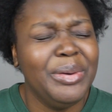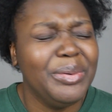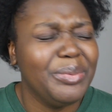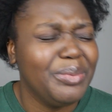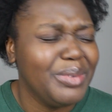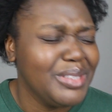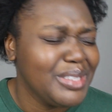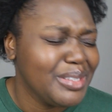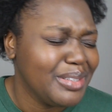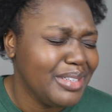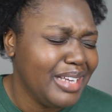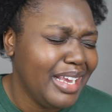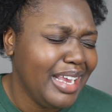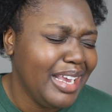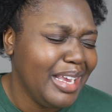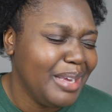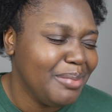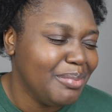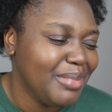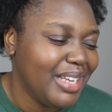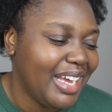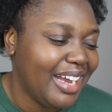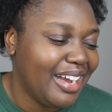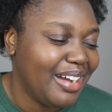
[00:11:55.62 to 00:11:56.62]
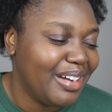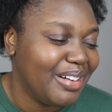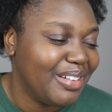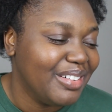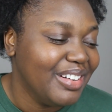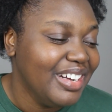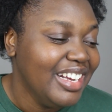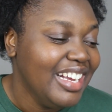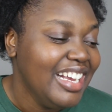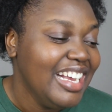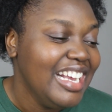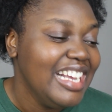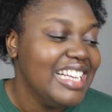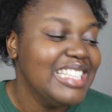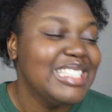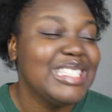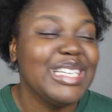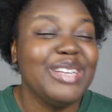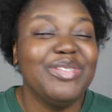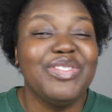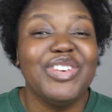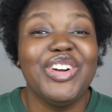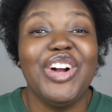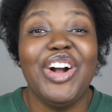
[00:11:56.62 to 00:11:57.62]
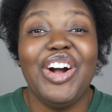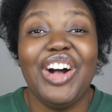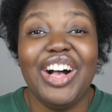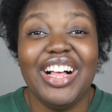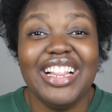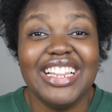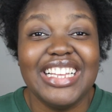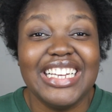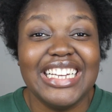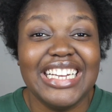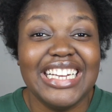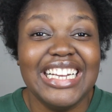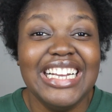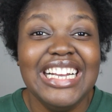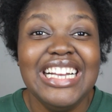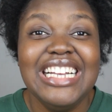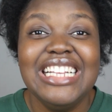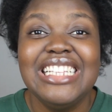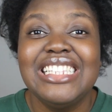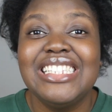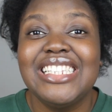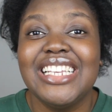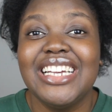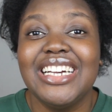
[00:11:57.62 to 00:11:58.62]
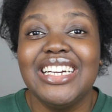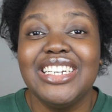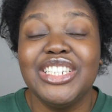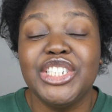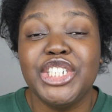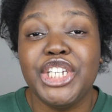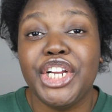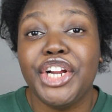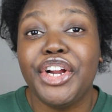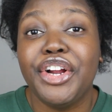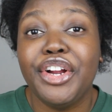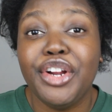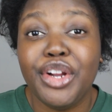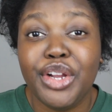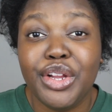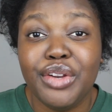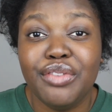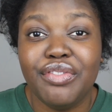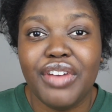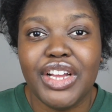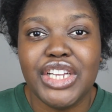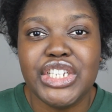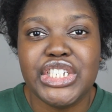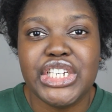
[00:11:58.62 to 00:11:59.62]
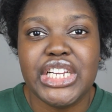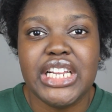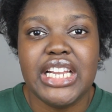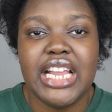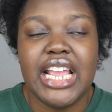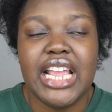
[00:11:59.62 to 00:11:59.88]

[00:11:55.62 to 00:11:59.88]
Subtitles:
what's her name now? It's time for Holly to share her confession.